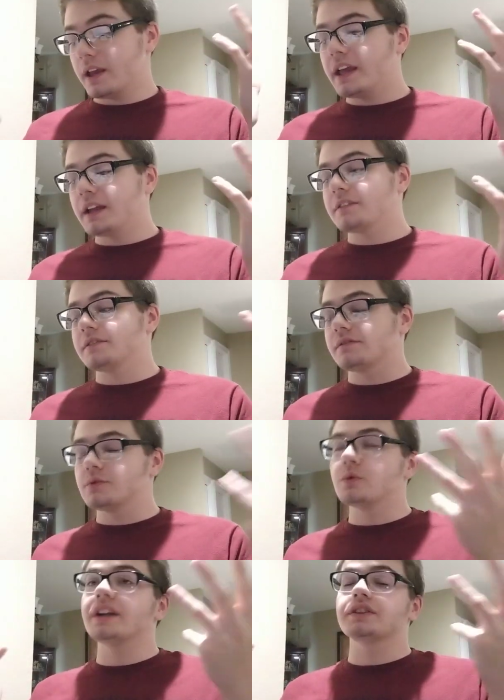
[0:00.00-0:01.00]
and
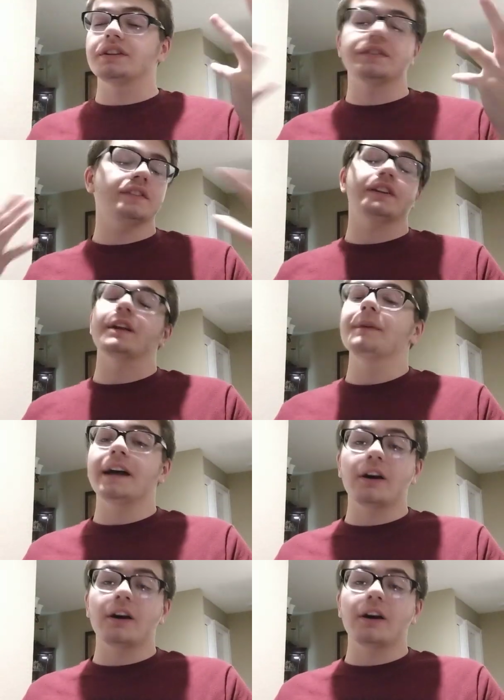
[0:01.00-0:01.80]
which it's going to be a